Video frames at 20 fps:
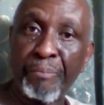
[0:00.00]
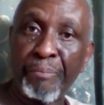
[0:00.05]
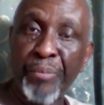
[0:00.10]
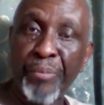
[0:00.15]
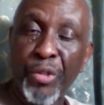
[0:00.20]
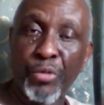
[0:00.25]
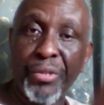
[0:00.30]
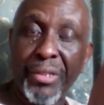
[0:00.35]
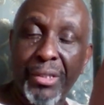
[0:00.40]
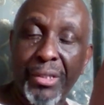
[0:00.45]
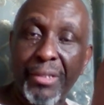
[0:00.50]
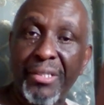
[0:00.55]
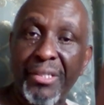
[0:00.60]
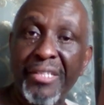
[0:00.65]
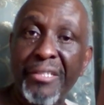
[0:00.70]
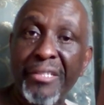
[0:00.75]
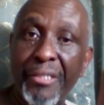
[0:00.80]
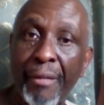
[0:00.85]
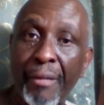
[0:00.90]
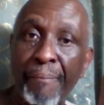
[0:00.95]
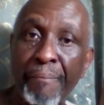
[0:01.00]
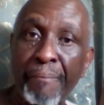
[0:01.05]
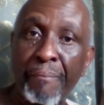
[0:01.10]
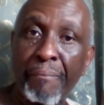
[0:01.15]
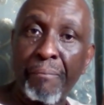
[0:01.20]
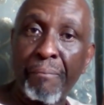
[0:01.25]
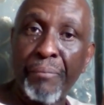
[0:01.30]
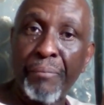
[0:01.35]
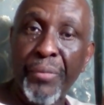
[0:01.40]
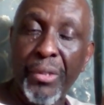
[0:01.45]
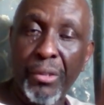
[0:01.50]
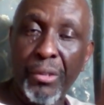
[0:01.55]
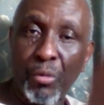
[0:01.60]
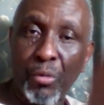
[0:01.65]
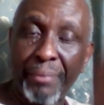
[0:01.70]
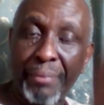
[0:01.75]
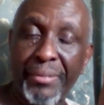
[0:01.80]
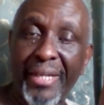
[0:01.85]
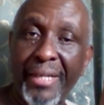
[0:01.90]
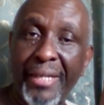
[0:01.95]
So it's the system, the
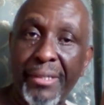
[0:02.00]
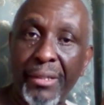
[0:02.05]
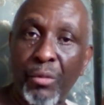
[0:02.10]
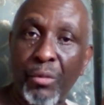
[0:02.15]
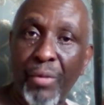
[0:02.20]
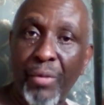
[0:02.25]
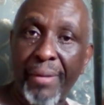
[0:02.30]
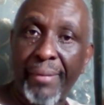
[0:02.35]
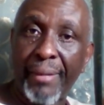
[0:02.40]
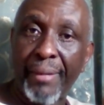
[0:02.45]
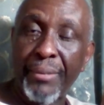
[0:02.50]
website and the web app.